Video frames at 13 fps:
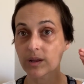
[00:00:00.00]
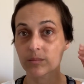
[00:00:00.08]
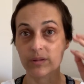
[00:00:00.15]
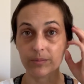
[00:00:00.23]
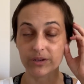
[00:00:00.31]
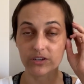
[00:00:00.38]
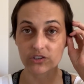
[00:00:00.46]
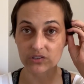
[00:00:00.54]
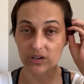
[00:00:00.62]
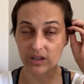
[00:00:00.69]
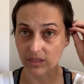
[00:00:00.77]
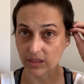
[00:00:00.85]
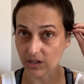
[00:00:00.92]
Maybe just
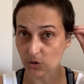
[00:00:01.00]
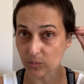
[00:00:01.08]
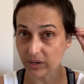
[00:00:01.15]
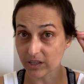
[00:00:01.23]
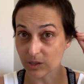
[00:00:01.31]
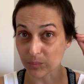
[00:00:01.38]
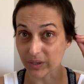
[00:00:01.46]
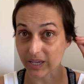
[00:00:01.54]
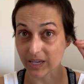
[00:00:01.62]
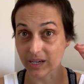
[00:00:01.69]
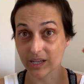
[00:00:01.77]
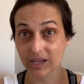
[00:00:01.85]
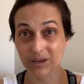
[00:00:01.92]
a little bit at the
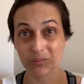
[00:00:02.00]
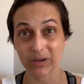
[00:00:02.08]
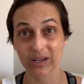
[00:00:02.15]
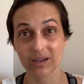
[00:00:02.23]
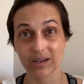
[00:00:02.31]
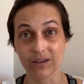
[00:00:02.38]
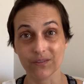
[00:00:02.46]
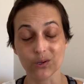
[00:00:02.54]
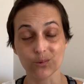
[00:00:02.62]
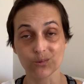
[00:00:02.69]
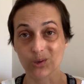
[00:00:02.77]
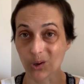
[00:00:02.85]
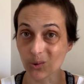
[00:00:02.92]
beginning, but if
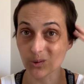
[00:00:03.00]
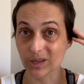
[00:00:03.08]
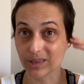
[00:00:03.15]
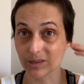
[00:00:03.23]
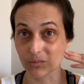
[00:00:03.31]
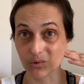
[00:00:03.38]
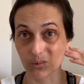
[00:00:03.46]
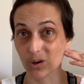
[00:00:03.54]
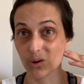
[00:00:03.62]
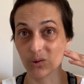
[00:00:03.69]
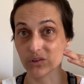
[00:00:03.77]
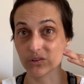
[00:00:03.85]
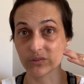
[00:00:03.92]
you don't let them
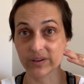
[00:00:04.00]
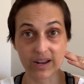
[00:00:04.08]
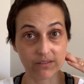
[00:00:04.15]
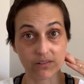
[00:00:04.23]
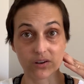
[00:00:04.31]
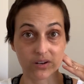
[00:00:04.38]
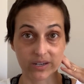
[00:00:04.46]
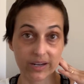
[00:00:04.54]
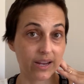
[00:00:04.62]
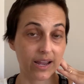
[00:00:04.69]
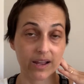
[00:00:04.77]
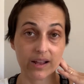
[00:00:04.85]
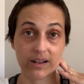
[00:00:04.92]
grow, you're never gonna
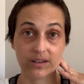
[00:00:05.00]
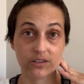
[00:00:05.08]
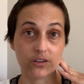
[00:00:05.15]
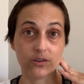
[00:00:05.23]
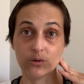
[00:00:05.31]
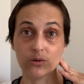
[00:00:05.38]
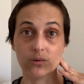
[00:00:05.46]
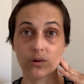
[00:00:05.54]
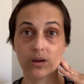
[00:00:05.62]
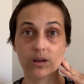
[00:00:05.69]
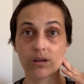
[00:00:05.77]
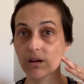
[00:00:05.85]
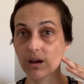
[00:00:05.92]
get to
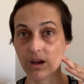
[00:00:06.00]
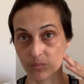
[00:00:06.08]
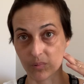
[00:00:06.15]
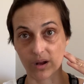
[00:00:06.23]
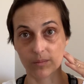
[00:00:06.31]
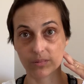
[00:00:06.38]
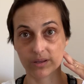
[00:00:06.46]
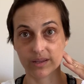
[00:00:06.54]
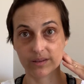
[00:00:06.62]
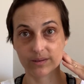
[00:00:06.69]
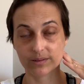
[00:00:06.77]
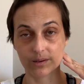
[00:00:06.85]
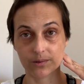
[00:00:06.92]
a bob
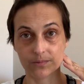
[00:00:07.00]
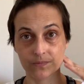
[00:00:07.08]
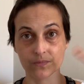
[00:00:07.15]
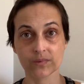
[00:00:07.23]
length. So